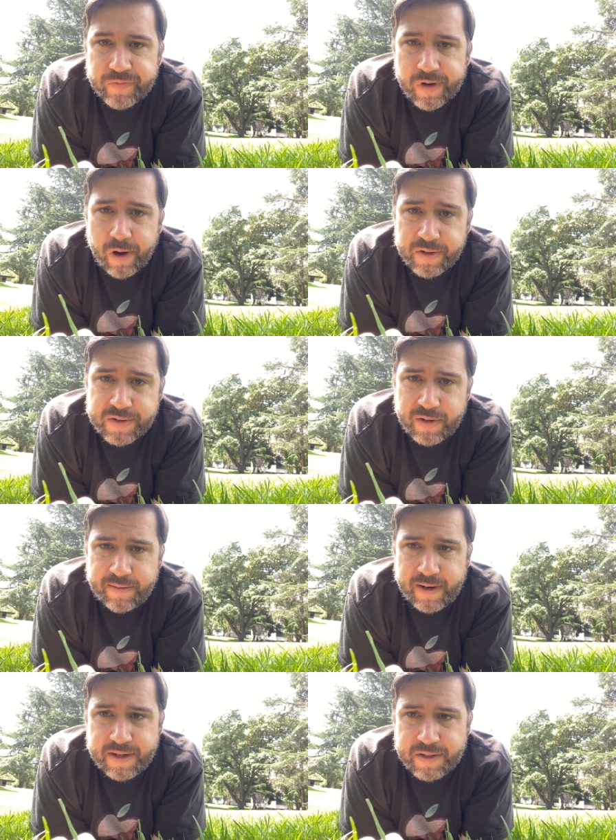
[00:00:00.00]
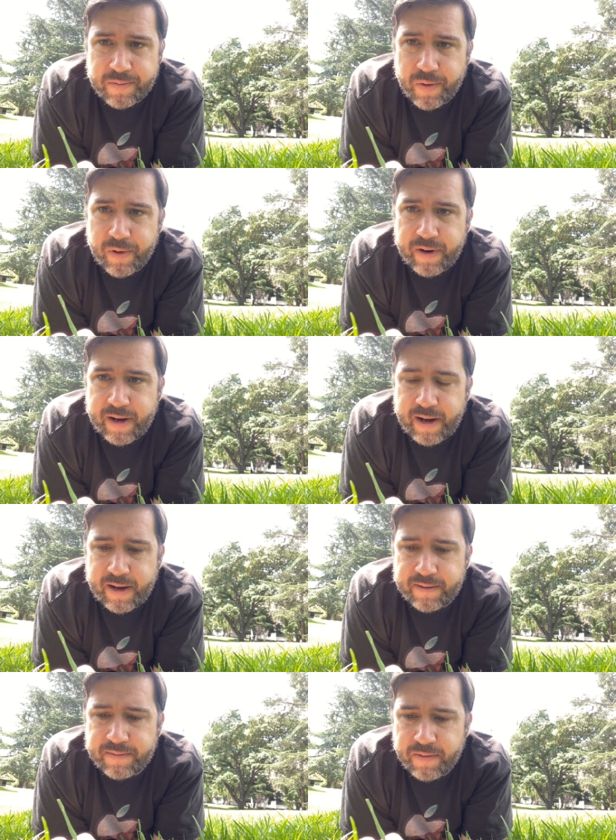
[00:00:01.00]
Also, I find it's important to
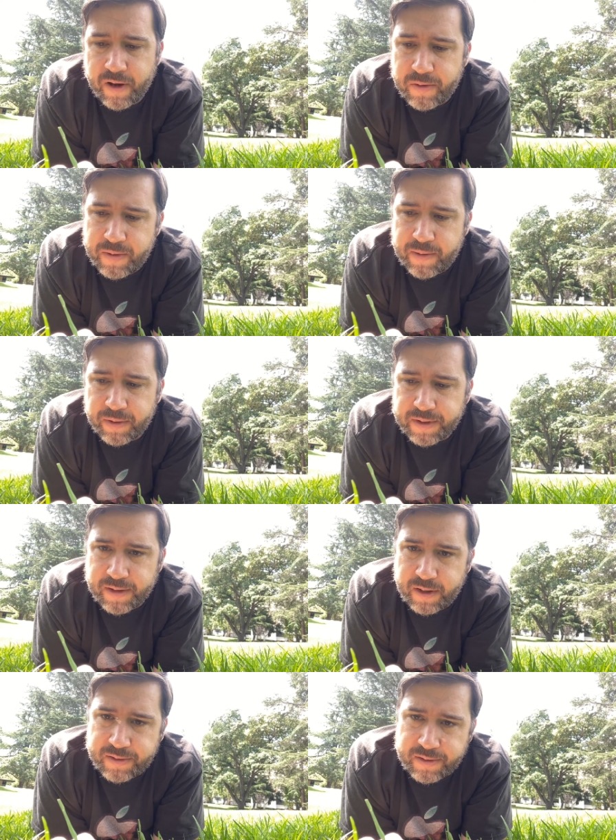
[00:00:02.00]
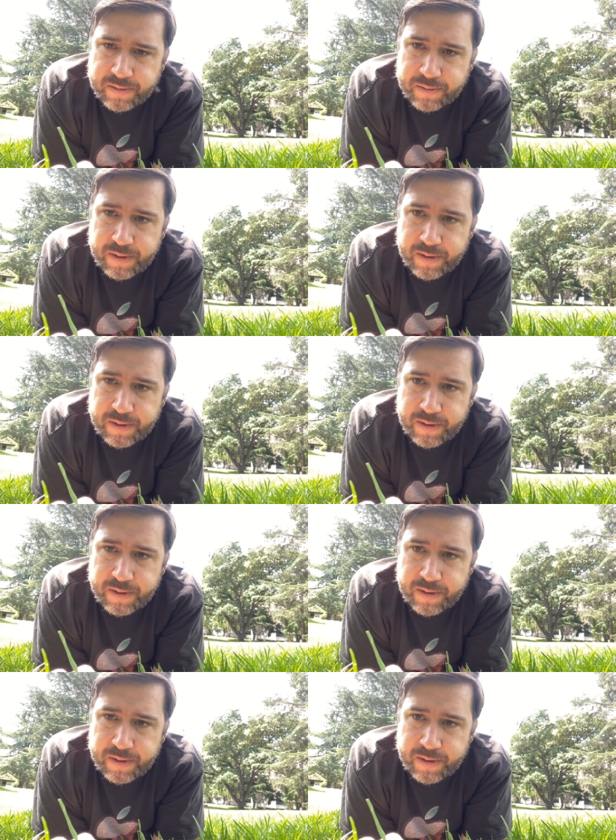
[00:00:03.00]
have other people to talk to,